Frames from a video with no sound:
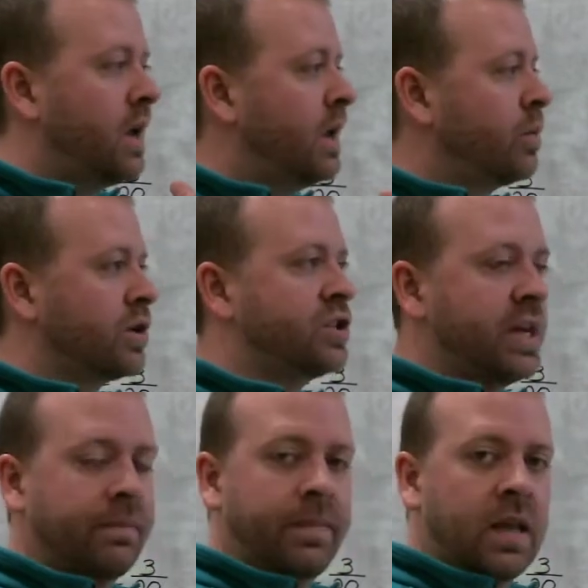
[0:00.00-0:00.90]
a
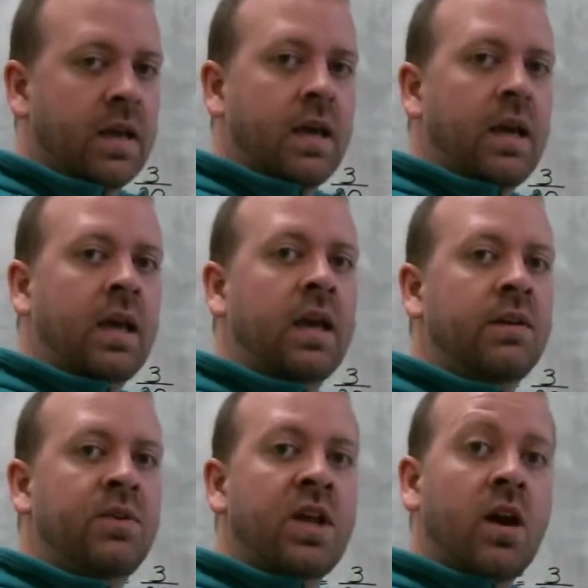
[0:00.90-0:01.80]
worksheet. And
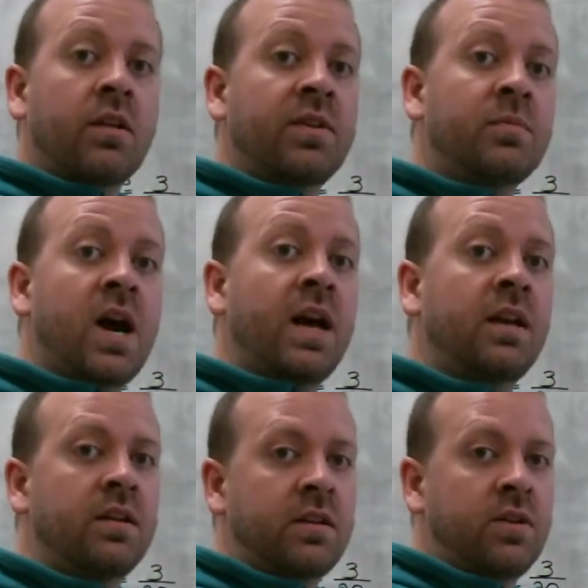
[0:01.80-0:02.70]
if you get all of them right,
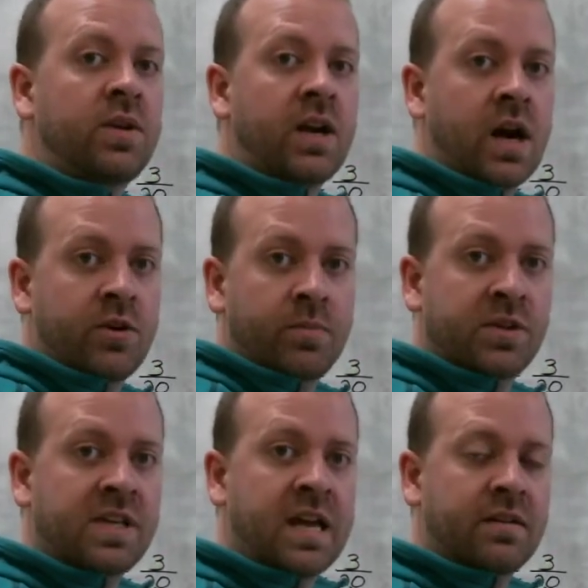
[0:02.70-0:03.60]
you get
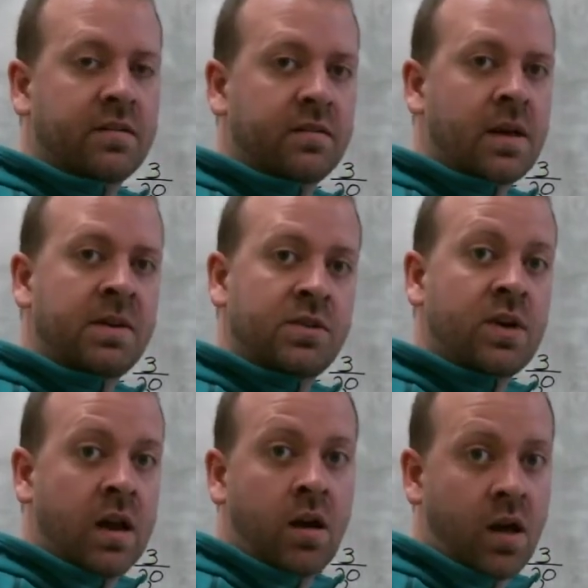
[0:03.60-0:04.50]
100%. That means you
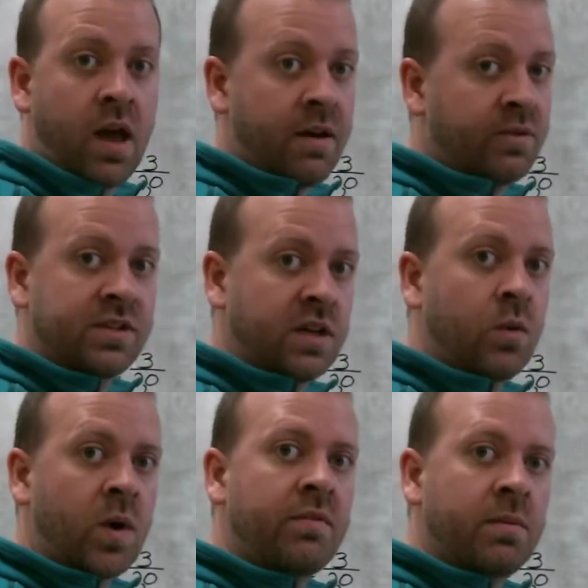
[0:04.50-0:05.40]
got every single
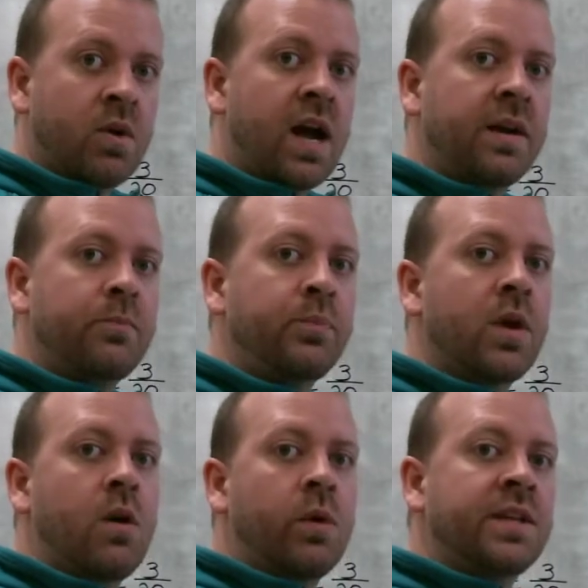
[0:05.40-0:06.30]
one of them right.
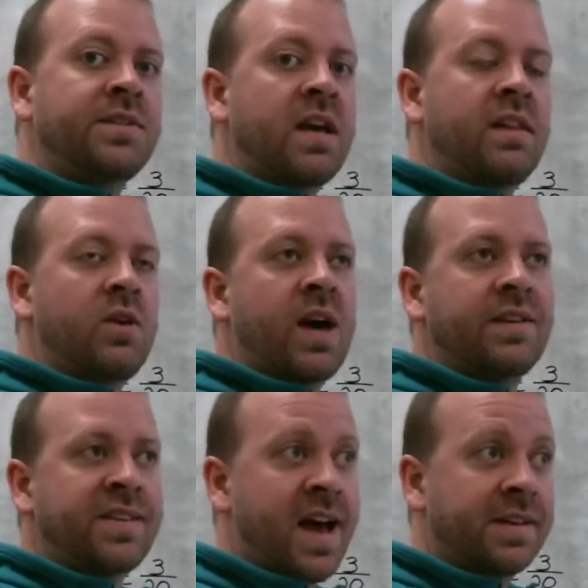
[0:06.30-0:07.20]
Well, let's say that you had a
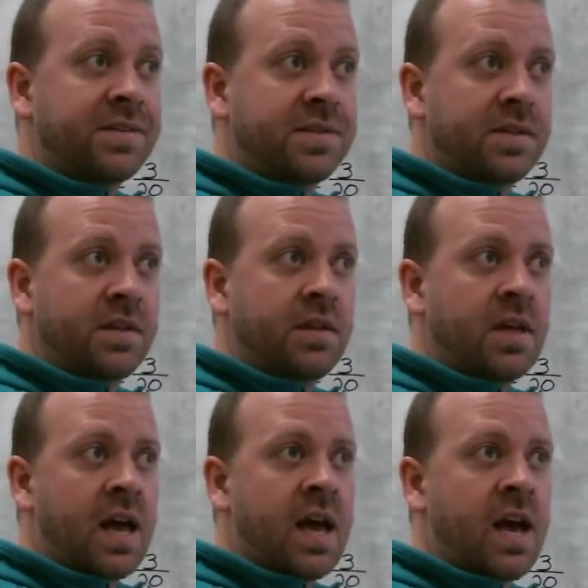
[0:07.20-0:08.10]
test
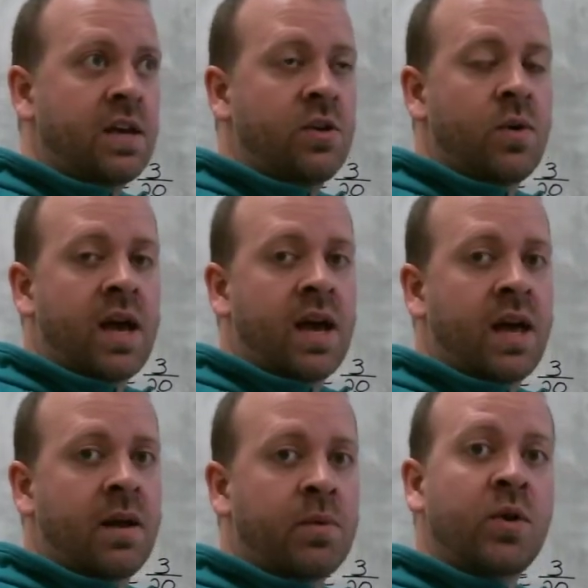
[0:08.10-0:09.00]
that you
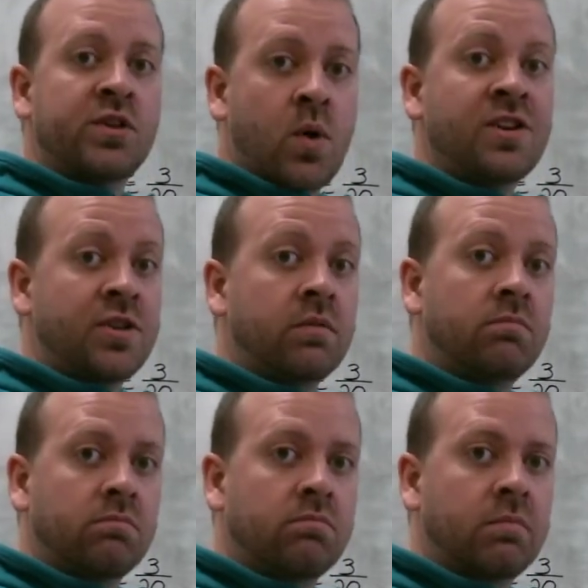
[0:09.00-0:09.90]
had a bonus question,
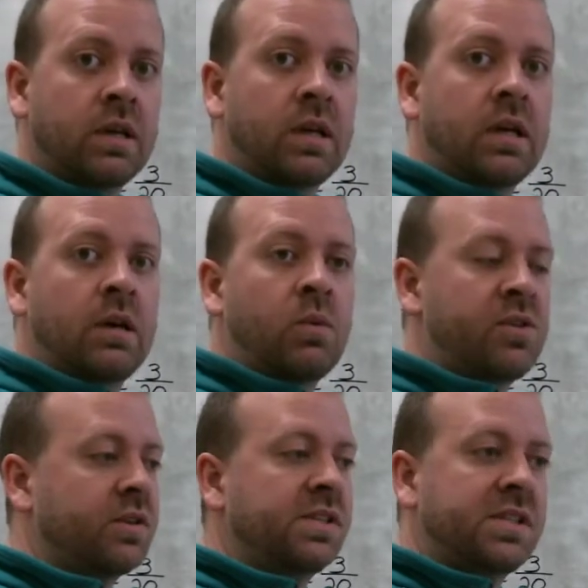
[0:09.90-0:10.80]

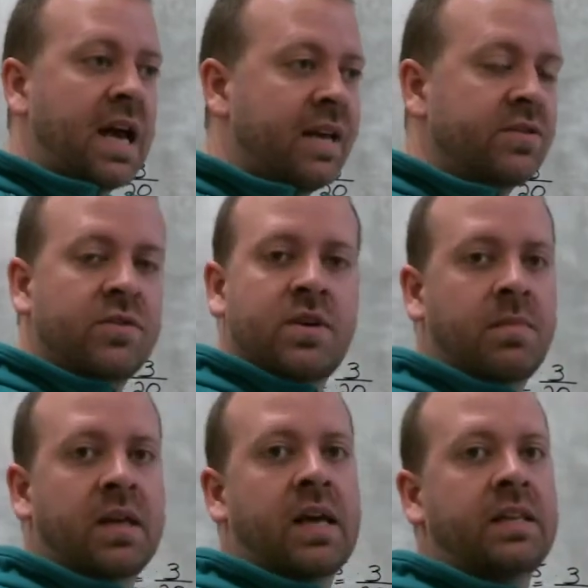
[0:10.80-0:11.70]
whether in science or
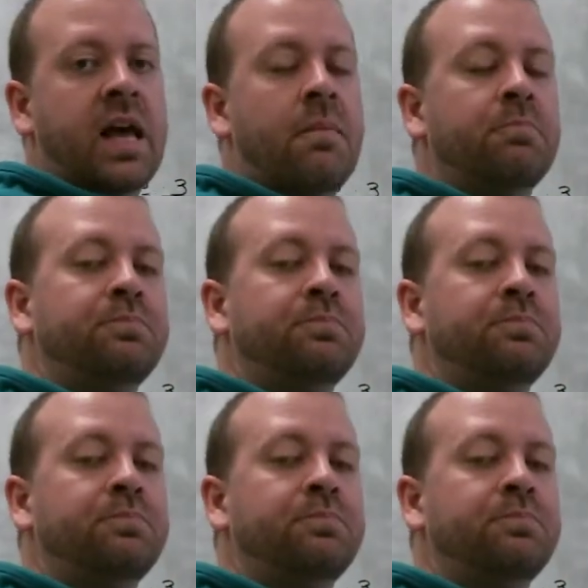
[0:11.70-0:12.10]
something like that.